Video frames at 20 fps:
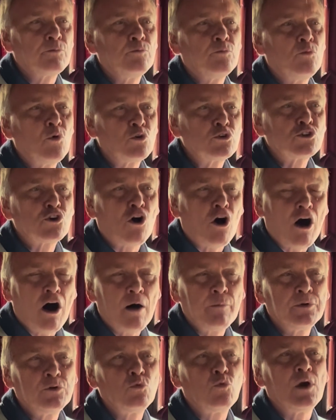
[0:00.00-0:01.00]
most
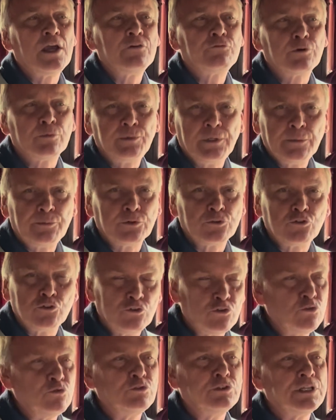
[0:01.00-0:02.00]
common way for people to
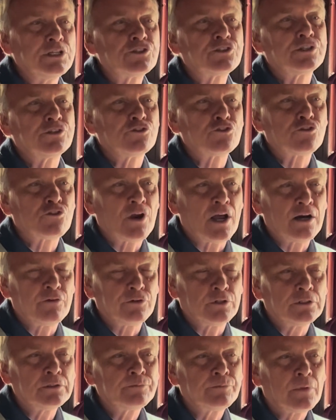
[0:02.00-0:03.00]
do distance
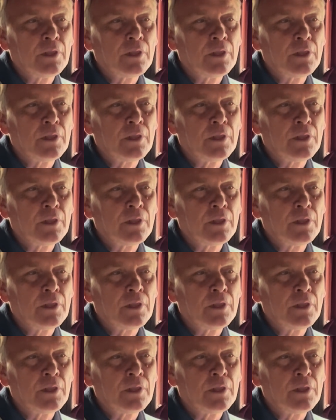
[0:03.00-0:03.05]
travel.